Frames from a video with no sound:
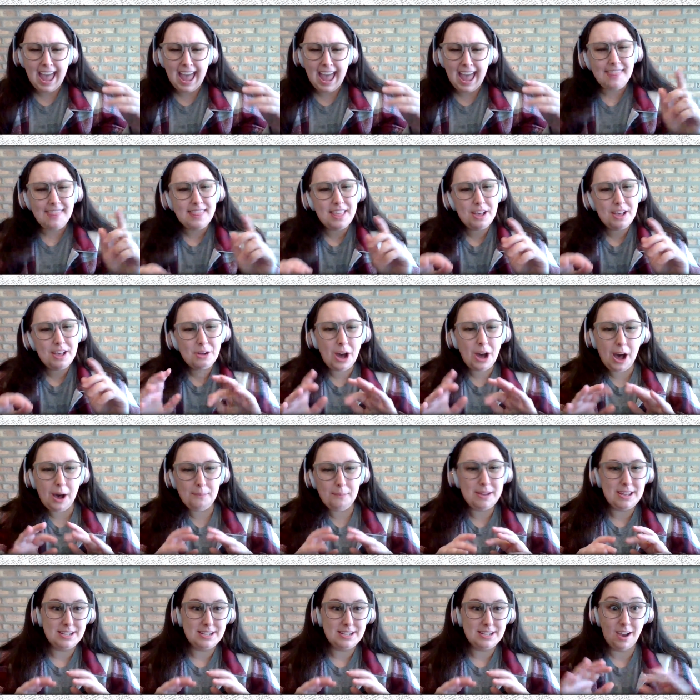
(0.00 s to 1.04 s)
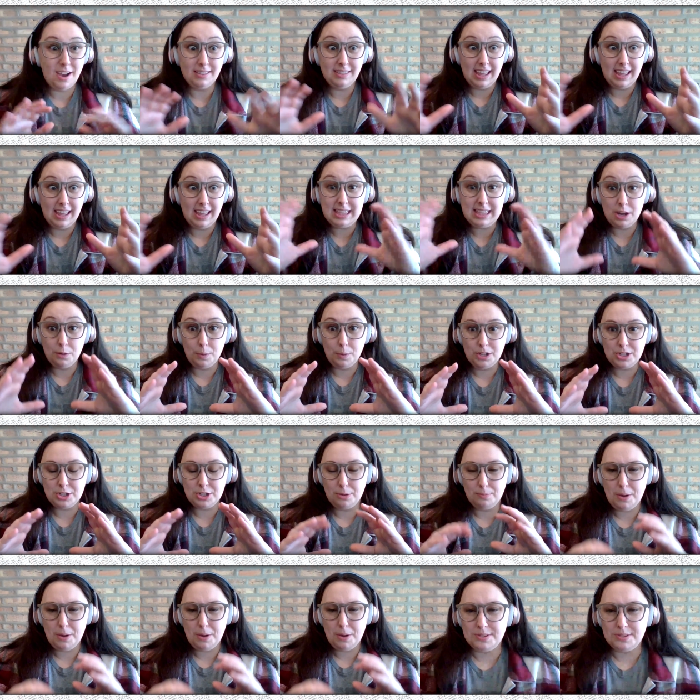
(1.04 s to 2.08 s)
and they'll comment on like the
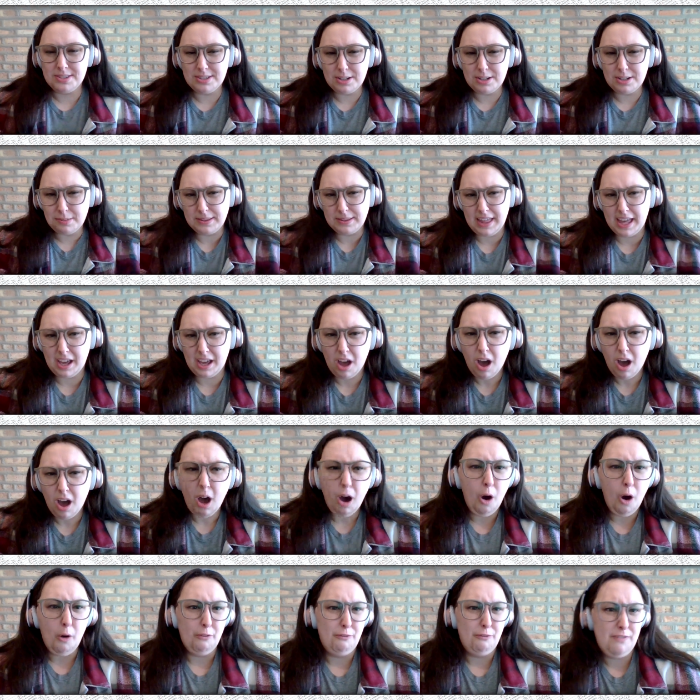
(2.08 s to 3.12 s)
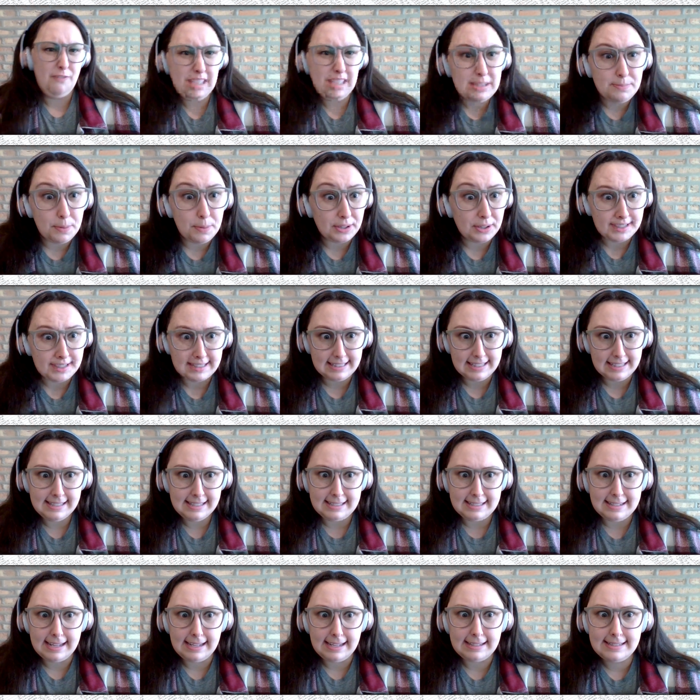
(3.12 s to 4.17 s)
original post and they'll be like oh facebook is
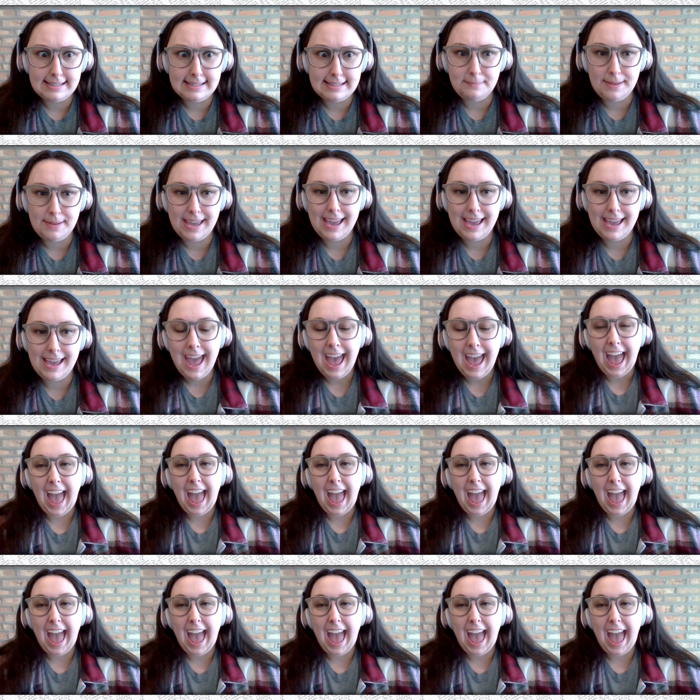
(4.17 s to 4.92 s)
listening to me